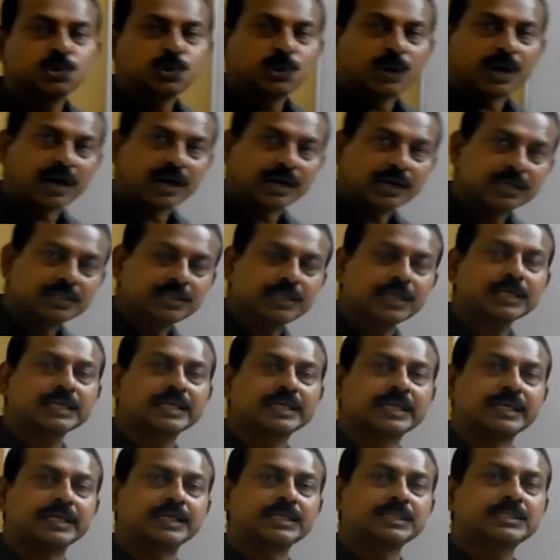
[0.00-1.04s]
to
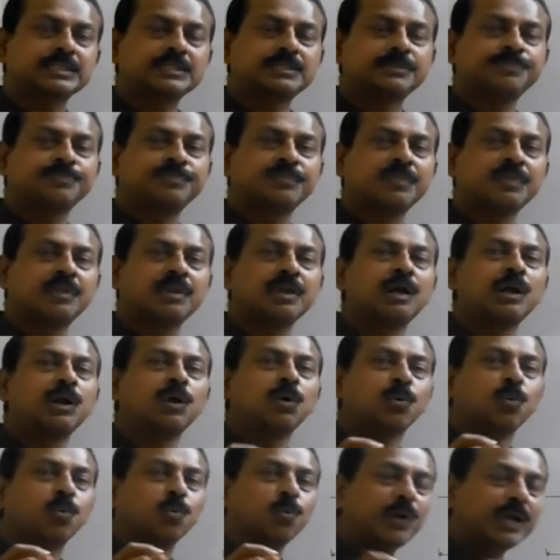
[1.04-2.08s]
another case
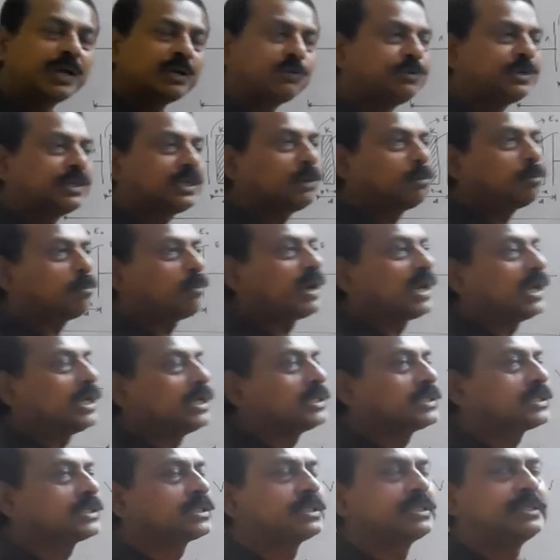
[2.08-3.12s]
when we
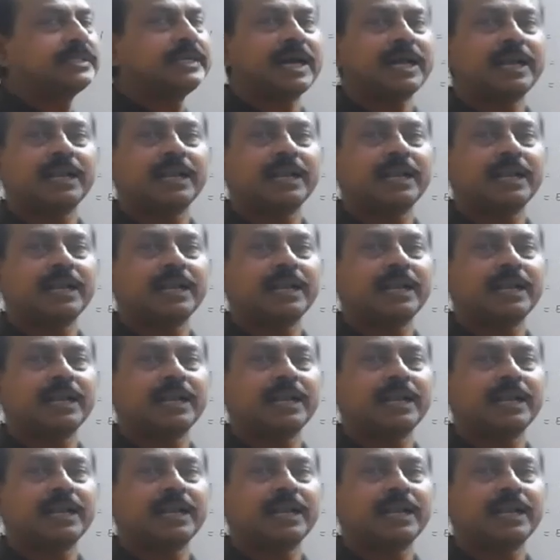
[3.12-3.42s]
replace